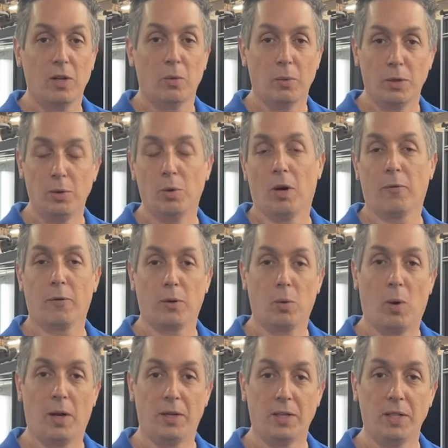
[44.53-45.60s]
We do offer
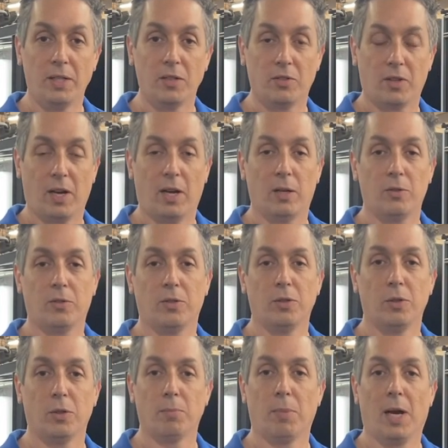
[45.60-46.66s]
quantity discounts.
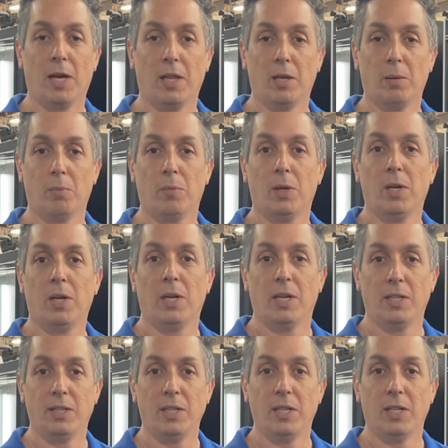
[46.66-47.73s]
You can buy them
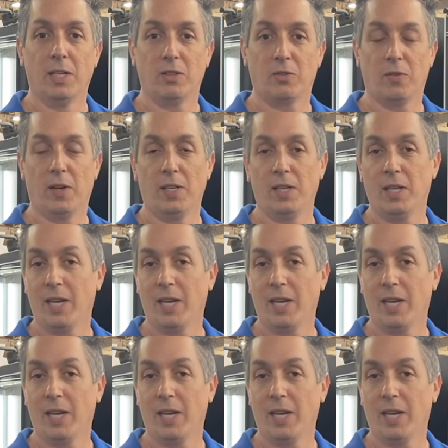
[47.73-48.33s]
at D&S Vending,